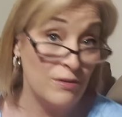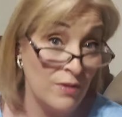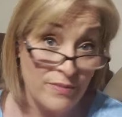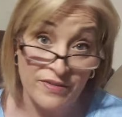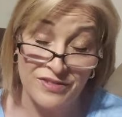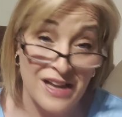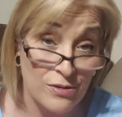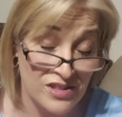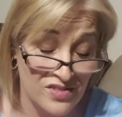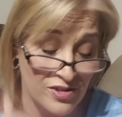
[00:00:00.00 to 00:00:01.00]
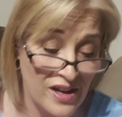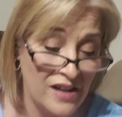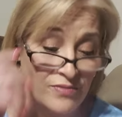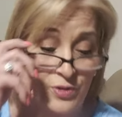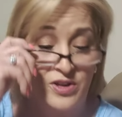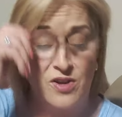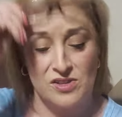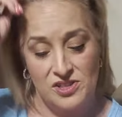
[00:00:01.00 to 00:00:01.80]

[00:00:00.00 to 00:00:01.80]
I want my flowers forever, y'all.